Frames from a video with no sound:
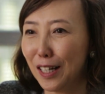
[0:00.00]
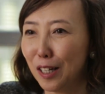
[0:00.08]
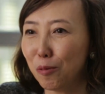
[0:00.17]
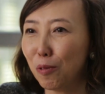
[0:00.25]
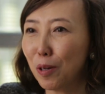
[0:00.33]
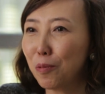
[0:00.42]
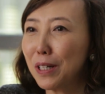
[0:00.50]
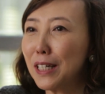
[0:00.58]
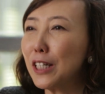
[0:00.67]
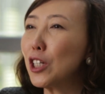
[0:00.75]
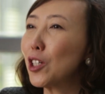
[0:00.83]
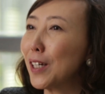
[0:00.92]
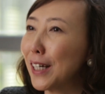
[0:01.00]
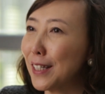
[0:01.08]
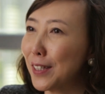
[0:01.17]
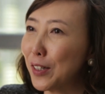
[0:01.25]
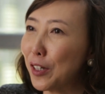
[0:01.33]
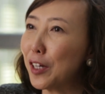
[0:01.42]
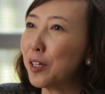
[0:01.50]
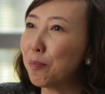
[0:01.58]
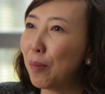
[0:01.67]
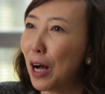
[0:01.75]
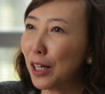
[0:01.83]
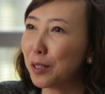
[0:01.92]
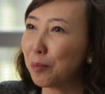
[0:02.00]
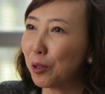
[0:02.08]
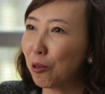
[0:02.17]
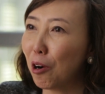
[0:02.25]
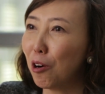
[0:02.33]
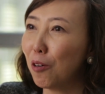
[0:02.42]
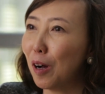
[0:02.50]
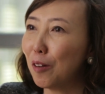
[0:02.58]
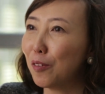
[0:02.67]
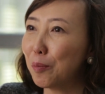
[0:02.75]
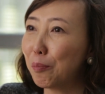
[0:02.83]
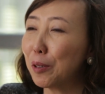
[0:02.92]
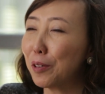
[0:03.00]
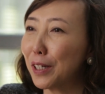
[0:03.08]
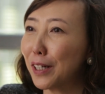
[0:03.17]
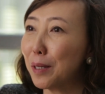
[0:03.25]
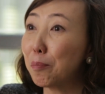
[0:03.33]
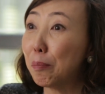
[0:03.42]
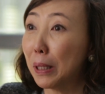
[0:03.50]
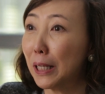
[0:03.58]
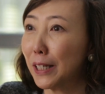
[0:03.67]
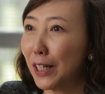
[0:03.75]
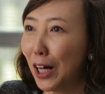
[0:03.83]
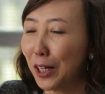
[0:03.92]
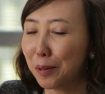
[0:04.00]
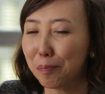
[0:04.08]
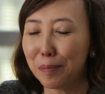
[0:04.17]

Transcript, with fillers: uh, what we initially consider impossible goal of uh, building a billion dollar